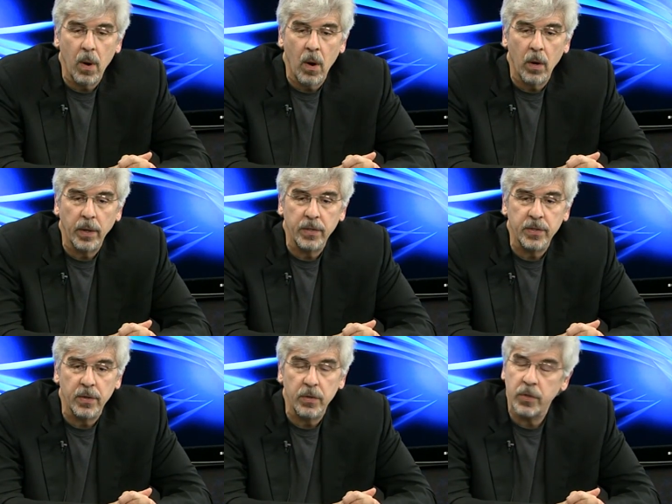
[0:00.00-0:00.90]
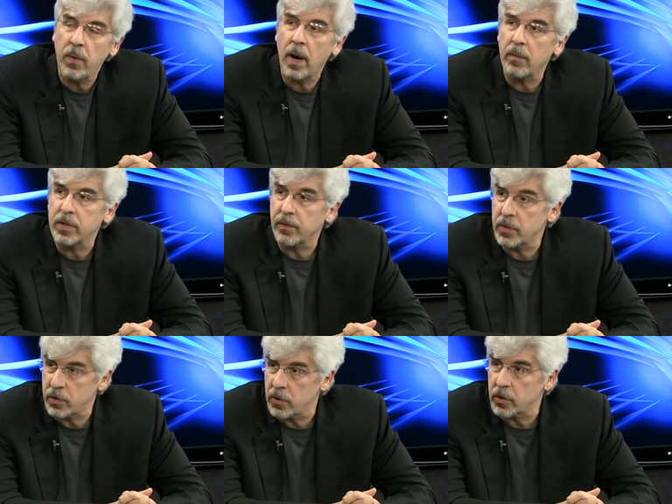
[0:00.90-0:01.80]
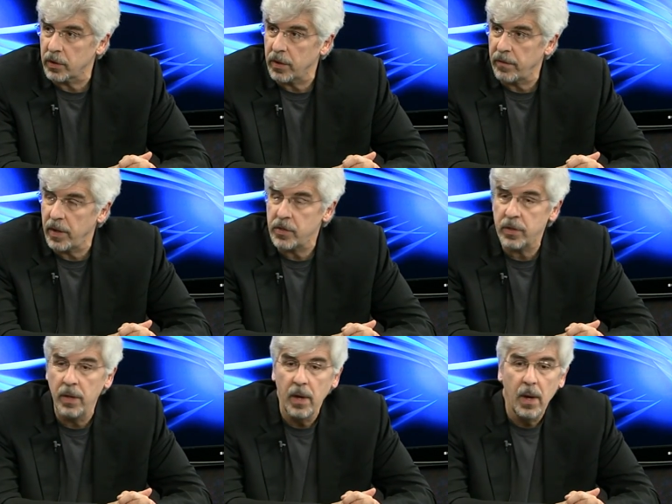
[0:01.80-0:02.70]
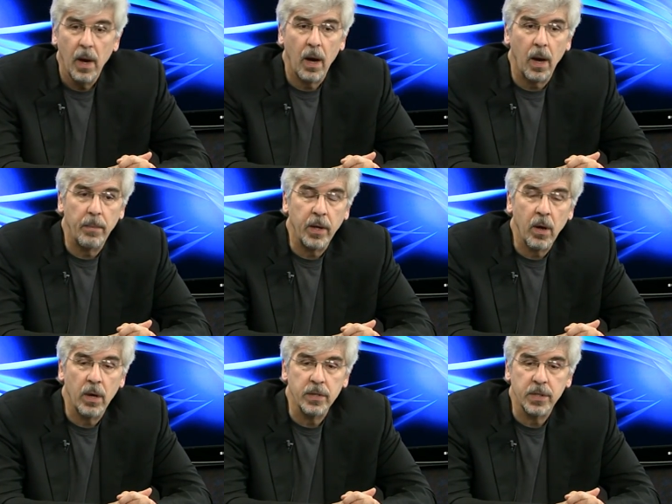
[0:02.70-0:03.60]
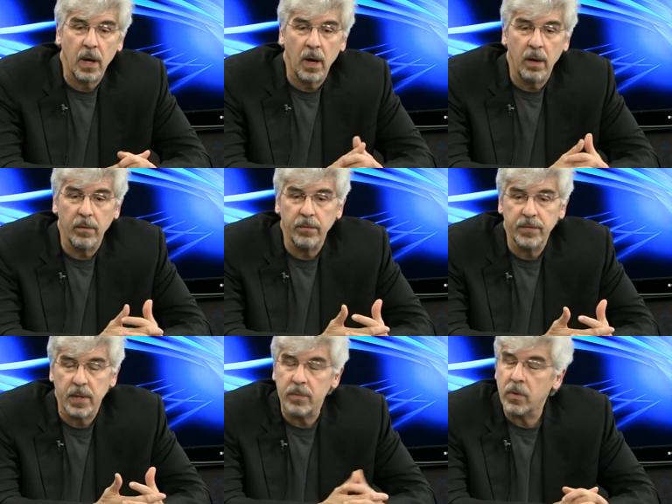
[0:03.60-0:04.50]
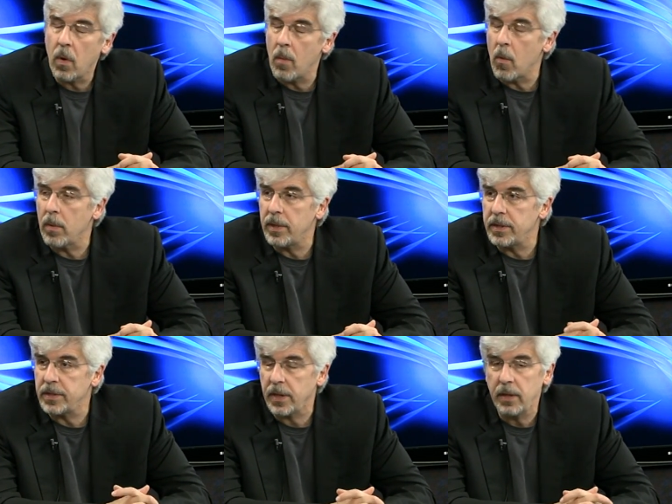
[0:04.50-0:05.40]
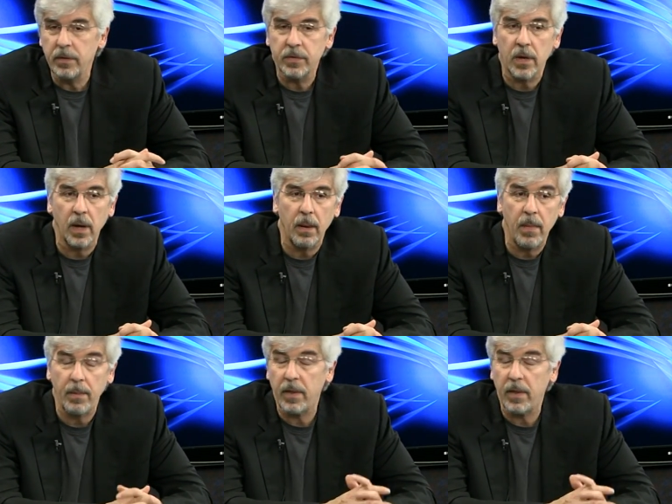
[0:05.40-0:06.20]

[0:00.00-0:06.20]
are considered too high risk for surgical intervention uh, because of some comorbid disease. Uh, maybe